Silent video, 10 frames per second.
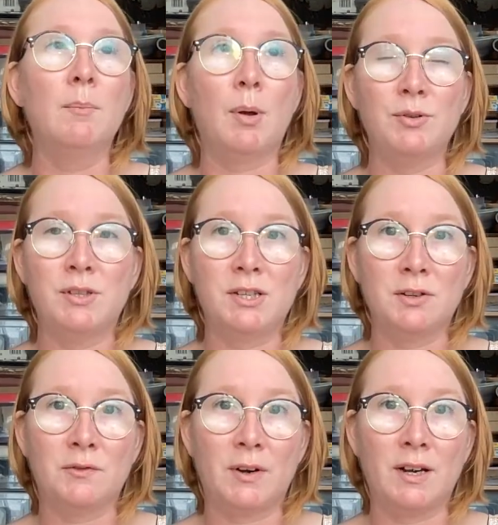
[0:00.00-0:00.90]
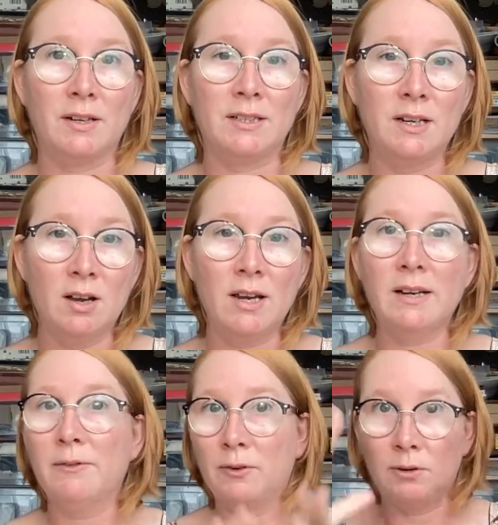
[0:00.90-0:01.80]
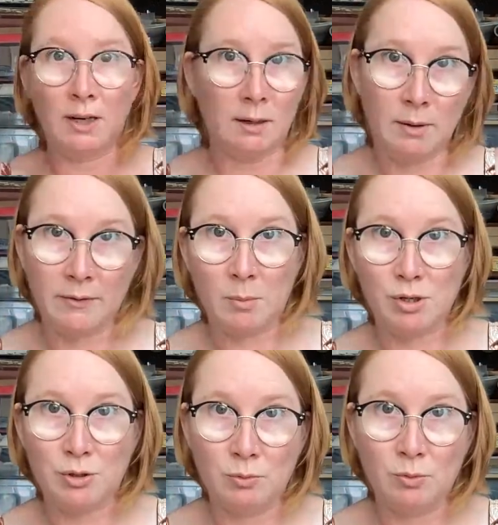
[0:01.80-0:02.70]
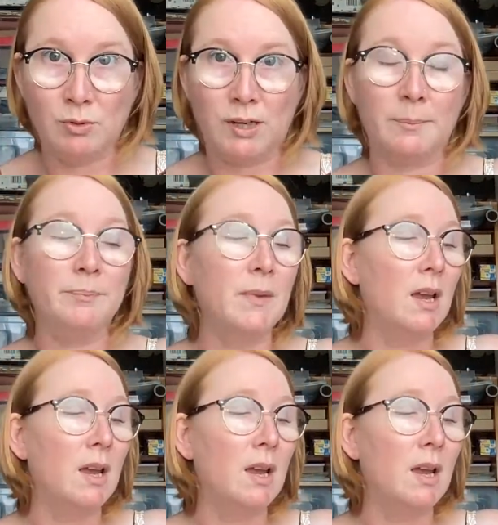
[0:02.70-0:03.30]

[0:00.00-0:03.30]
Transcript: Postage is $3.99 for however much you order.